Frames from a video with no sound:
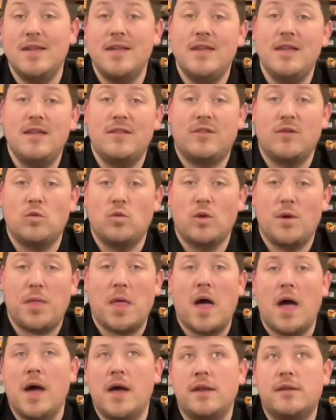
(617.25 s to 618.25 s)
Is it
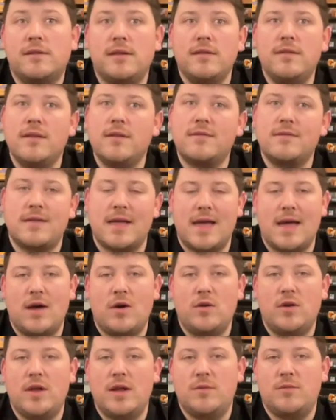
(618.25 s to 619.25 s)
worth hunting this
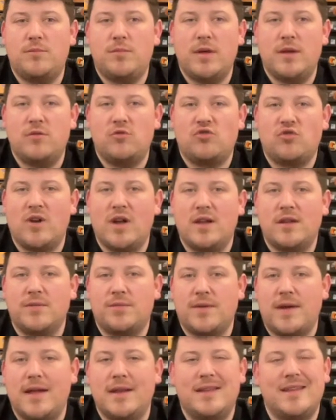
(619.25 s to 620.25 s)
down and trying to
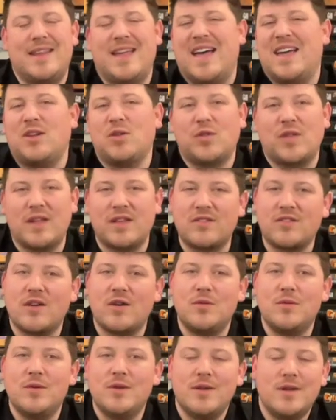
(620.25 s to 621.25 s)
find it? I don't think
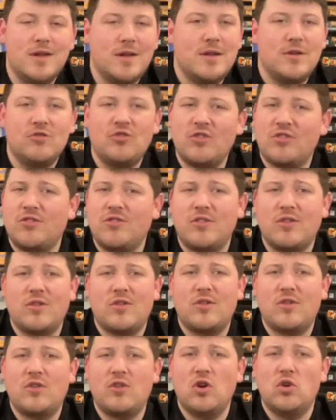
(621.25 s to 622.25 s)
so. Just
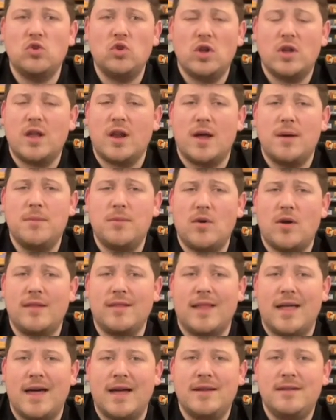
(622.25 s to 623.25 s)
go look it up
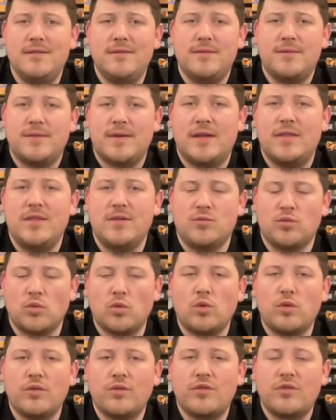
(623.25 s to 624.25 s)
online, find the
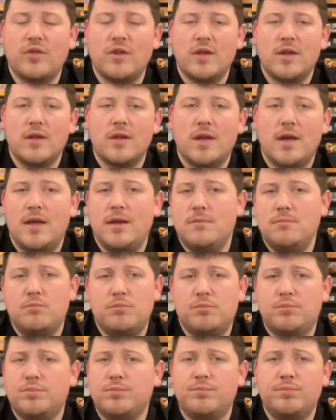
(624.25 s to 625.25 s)
rules, and
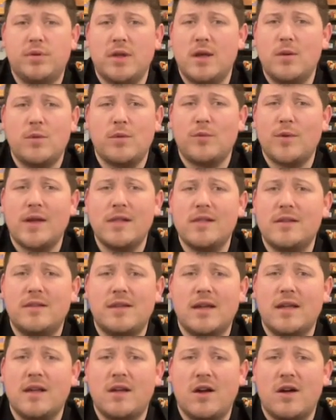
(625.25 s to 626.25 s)
play it with a regular
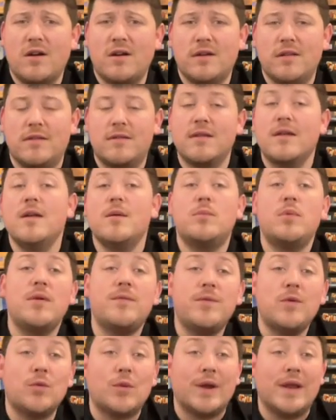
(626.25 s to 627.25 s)
deck of cards. But
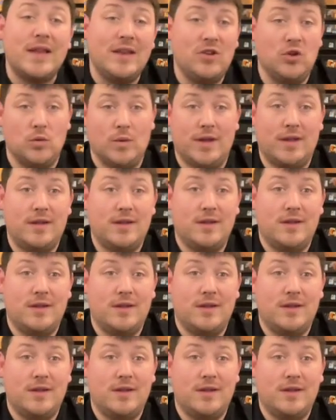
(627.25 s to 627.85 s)
if you run into it,